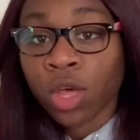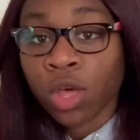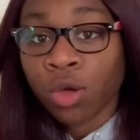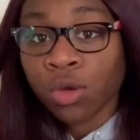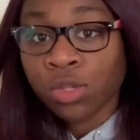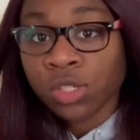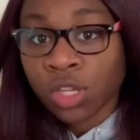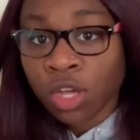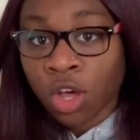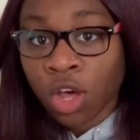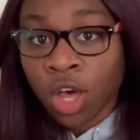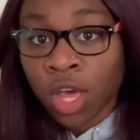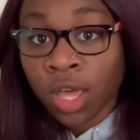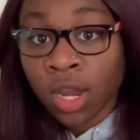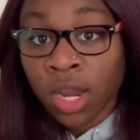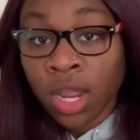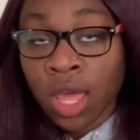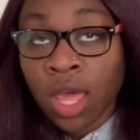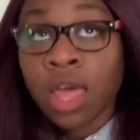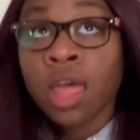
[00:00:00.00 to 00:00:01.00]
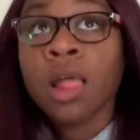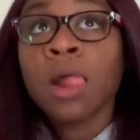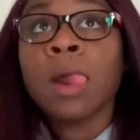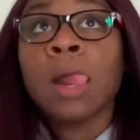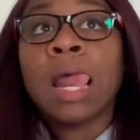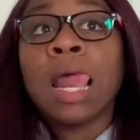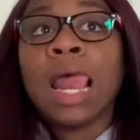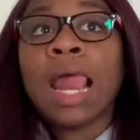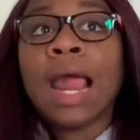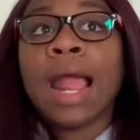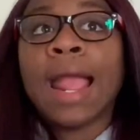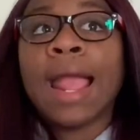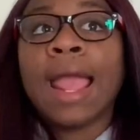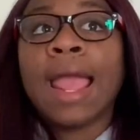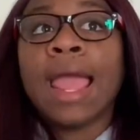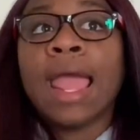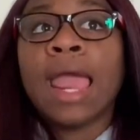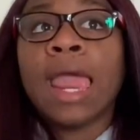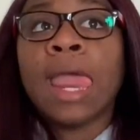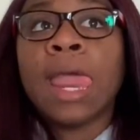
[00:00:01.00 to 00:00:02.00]
goes on.
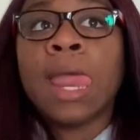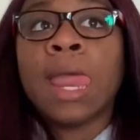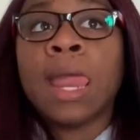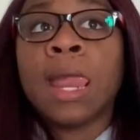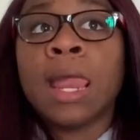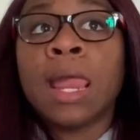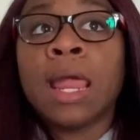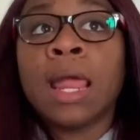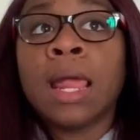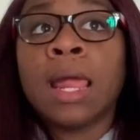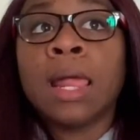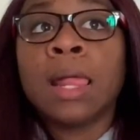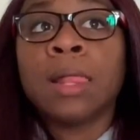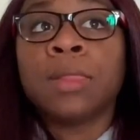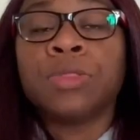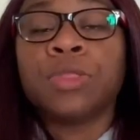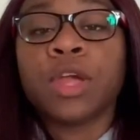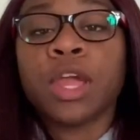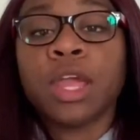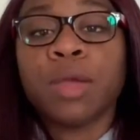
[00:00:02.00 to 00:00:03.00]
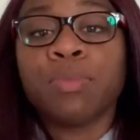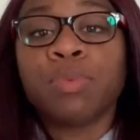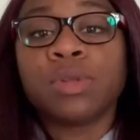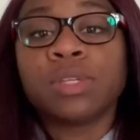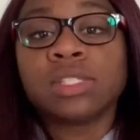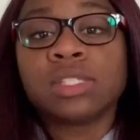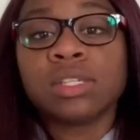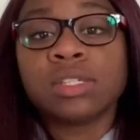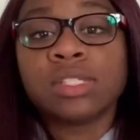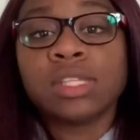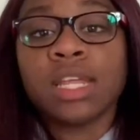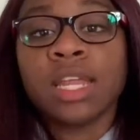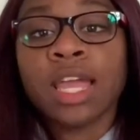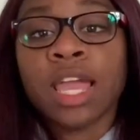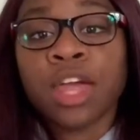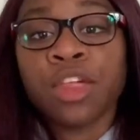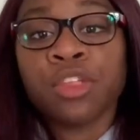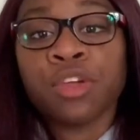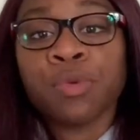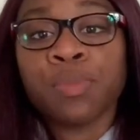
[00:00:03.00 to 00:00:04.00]
And they're able to still stay
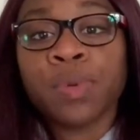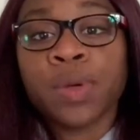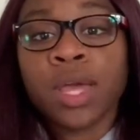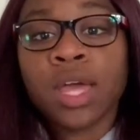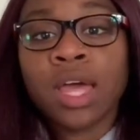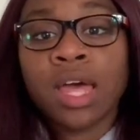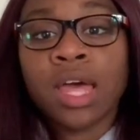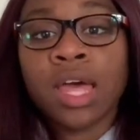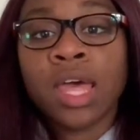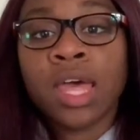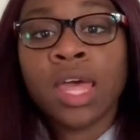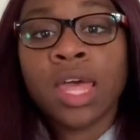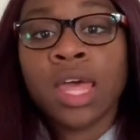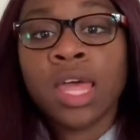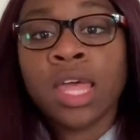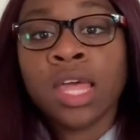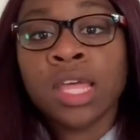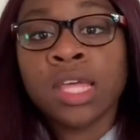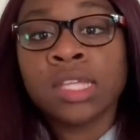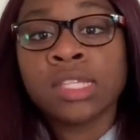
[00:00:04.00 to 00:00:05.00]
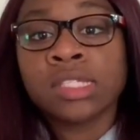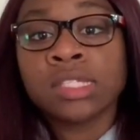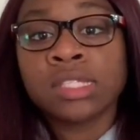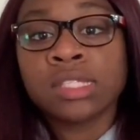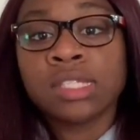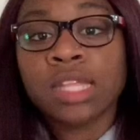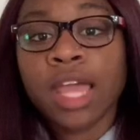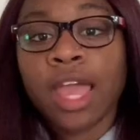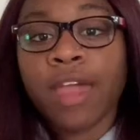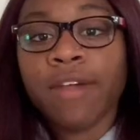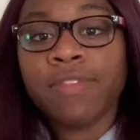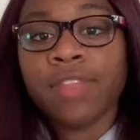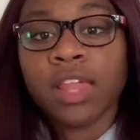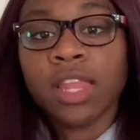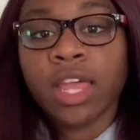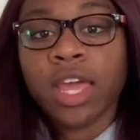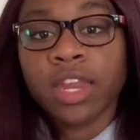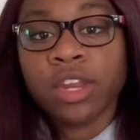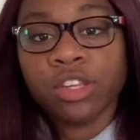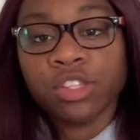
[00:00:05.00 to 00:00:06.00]
together because they have
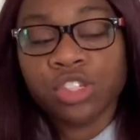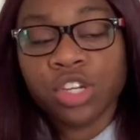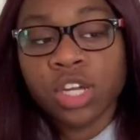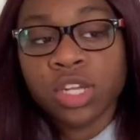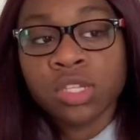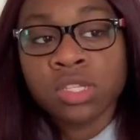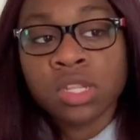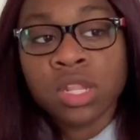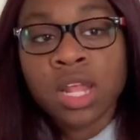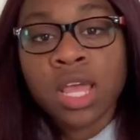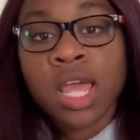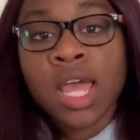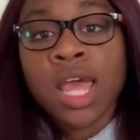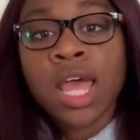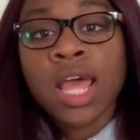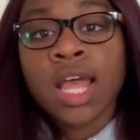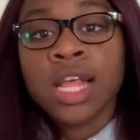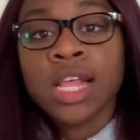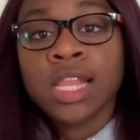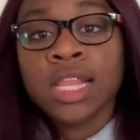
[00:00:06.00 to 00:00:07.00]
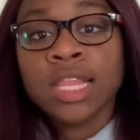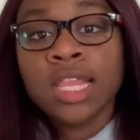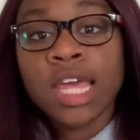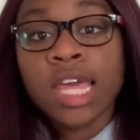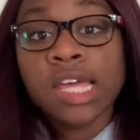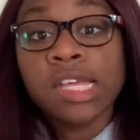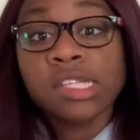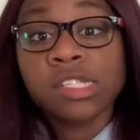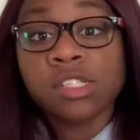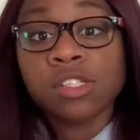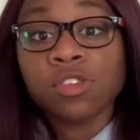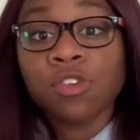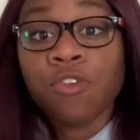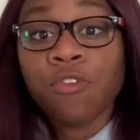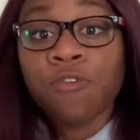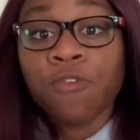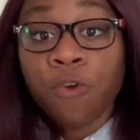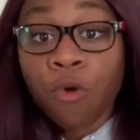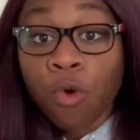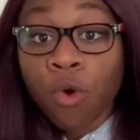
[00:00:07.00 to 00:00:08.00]
that line of trust. This
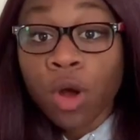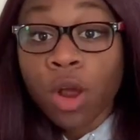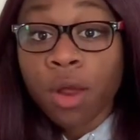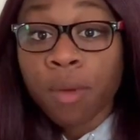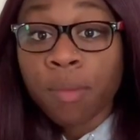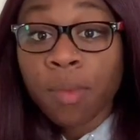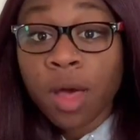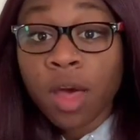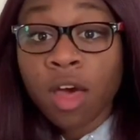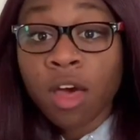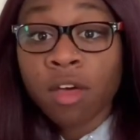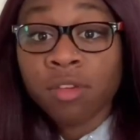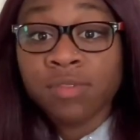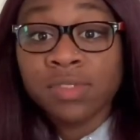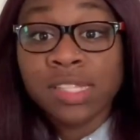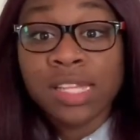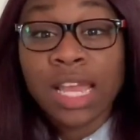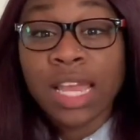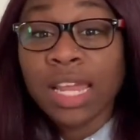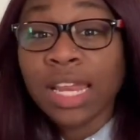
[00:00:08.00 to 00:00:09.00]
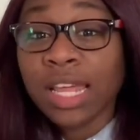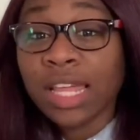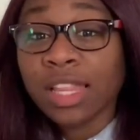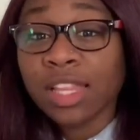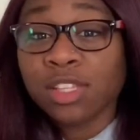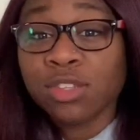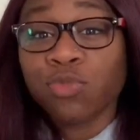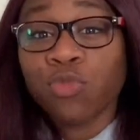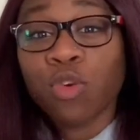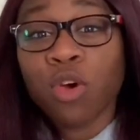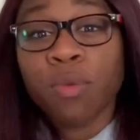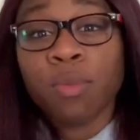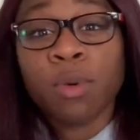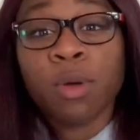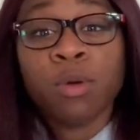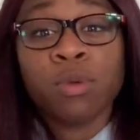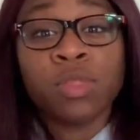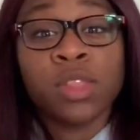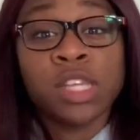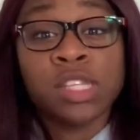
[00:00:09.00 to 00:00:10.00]
form of dating, this form
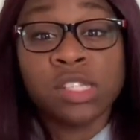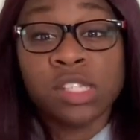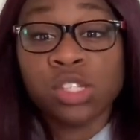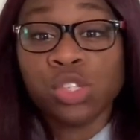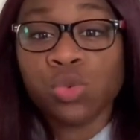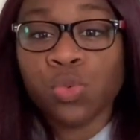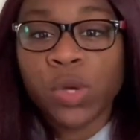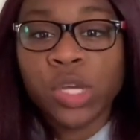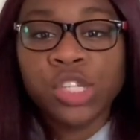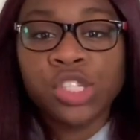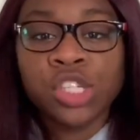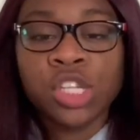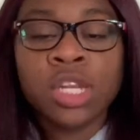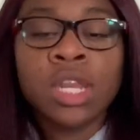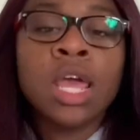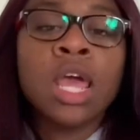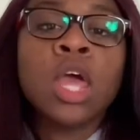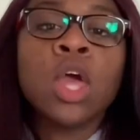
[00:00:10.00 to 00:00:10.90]
of this situation